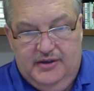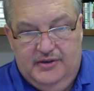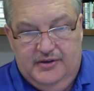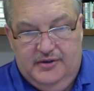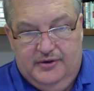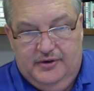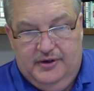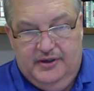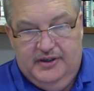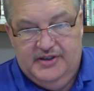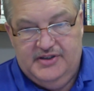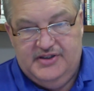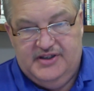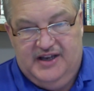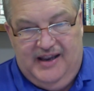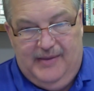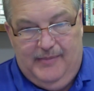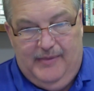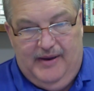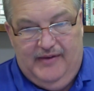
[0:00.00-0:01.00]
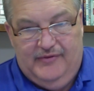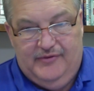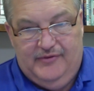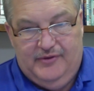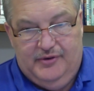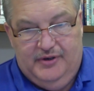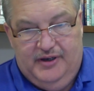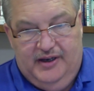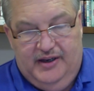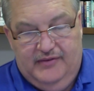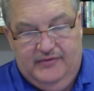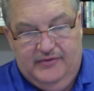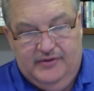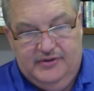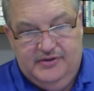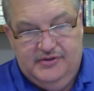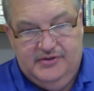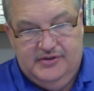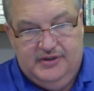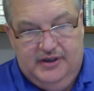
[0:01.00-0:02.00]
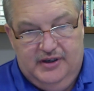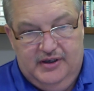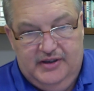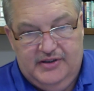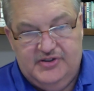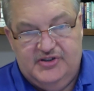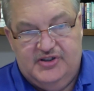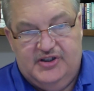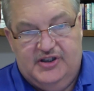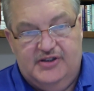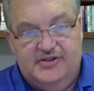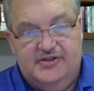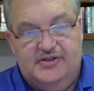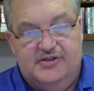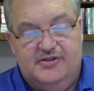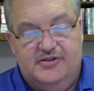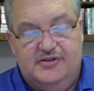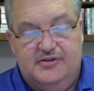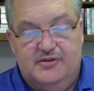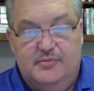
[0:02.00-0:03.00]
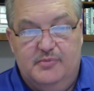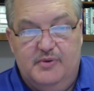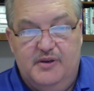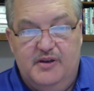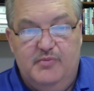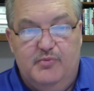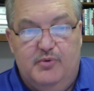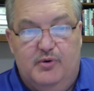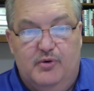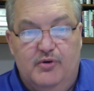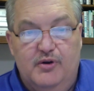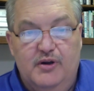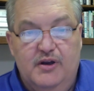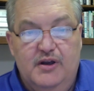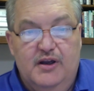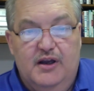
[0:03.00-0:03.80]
during this time after David's census of the people,